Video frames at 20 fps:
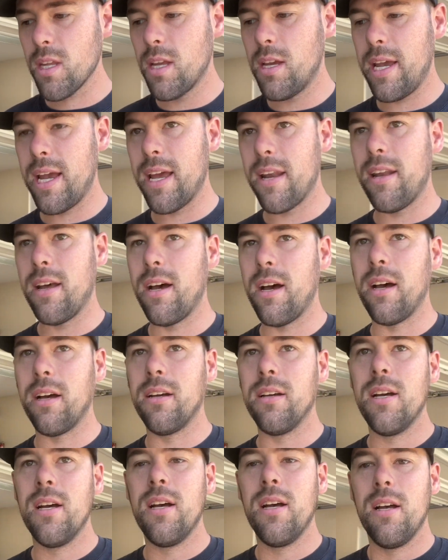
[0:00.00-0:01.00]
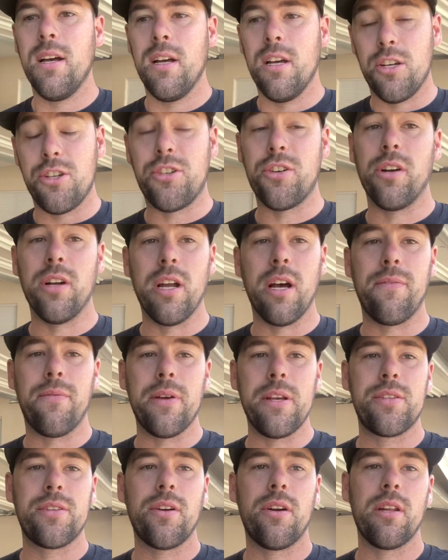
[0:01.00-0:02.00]
And sure enough,
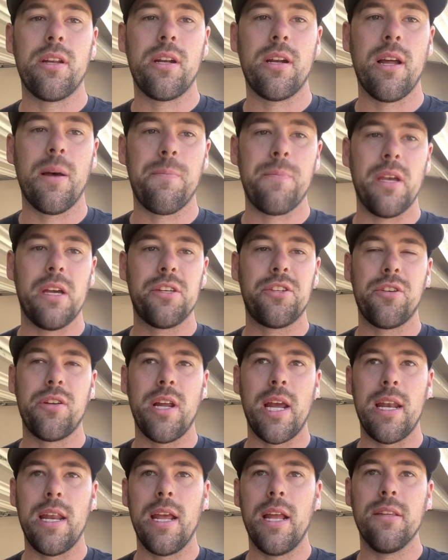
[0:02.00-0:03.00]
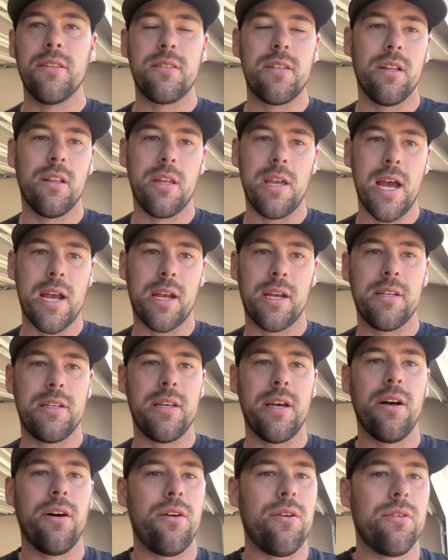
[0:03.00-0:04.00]
we started it up yesterday, and instantly I could
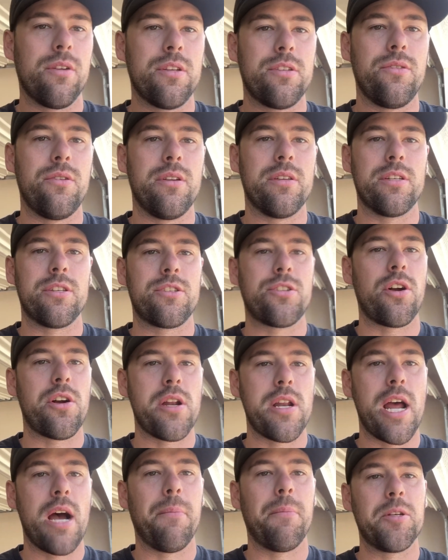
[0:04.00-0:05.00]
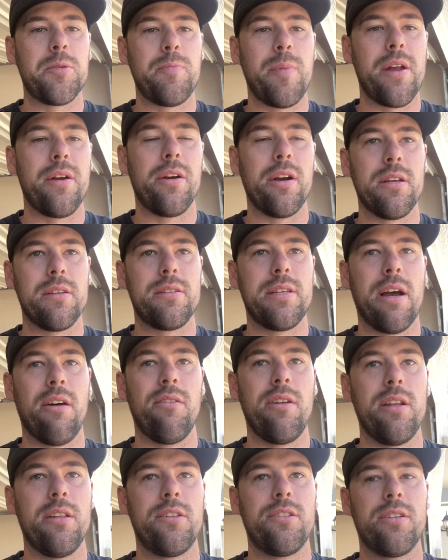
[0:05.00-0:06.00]
tell as soon as it started how much better it
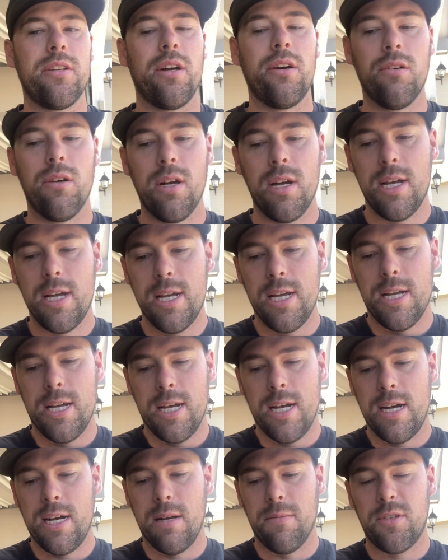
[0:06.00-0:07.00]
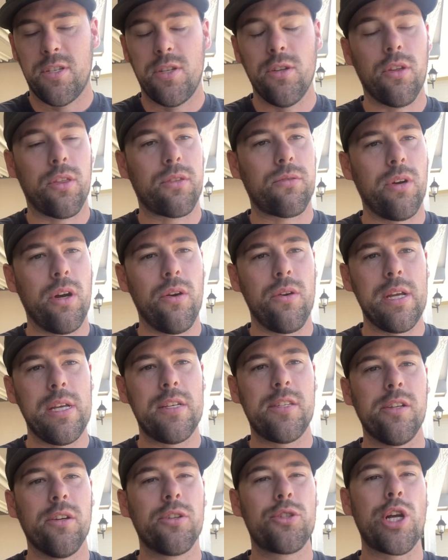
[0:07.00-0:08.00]
sounded. So still throaty,
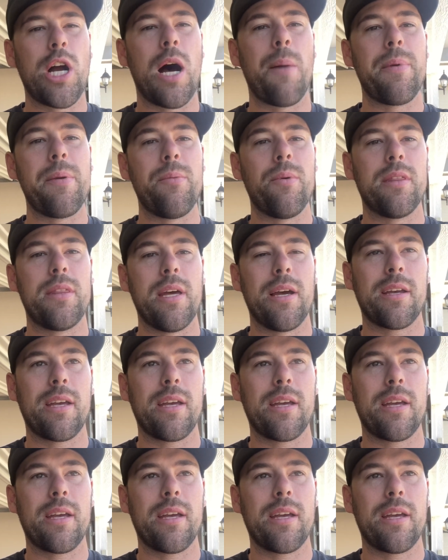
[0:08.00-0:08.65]
still choppy with that